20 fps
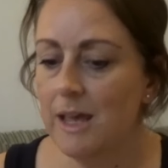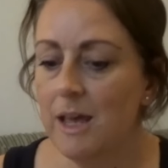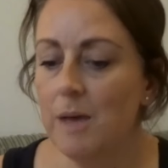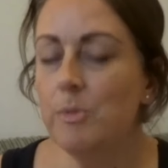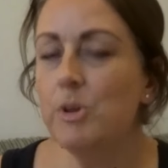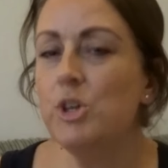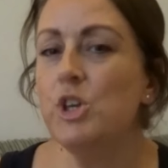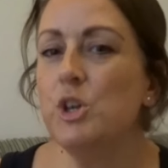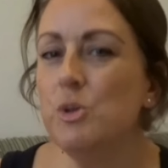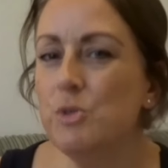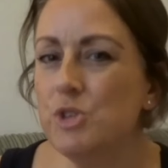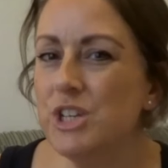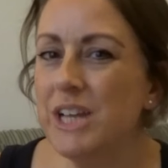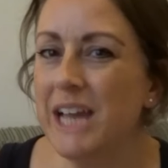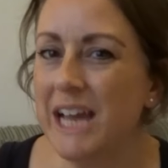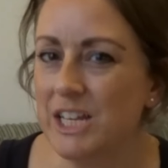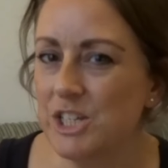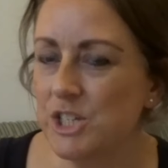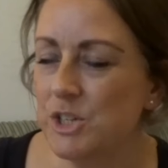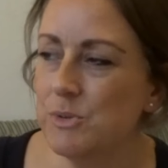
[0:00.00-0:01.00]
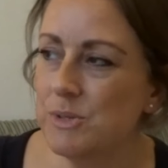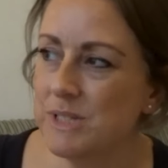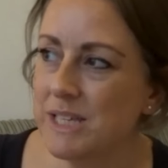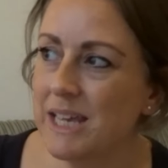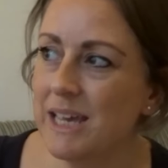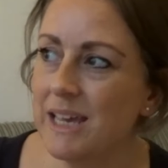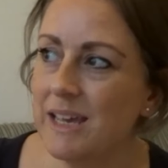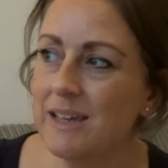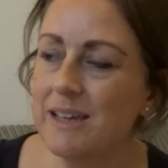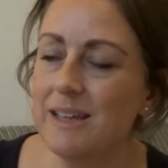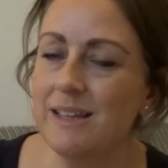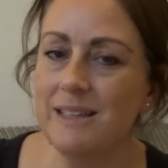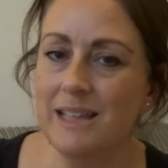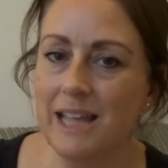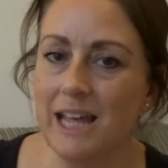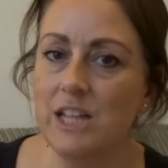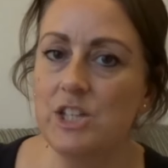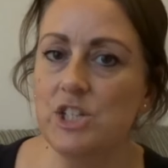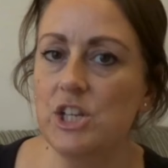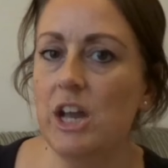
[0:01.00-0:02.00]
But usually I do take
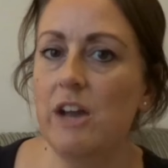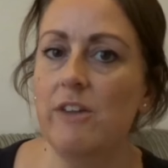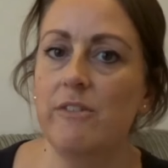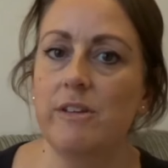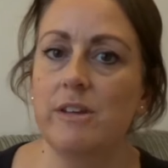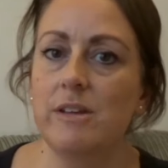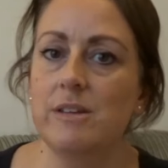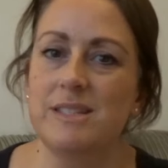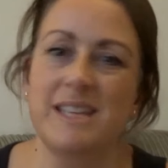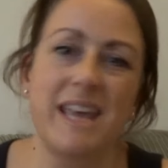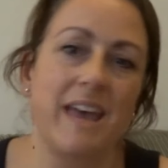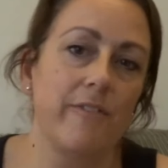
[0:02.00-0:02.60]
large carriers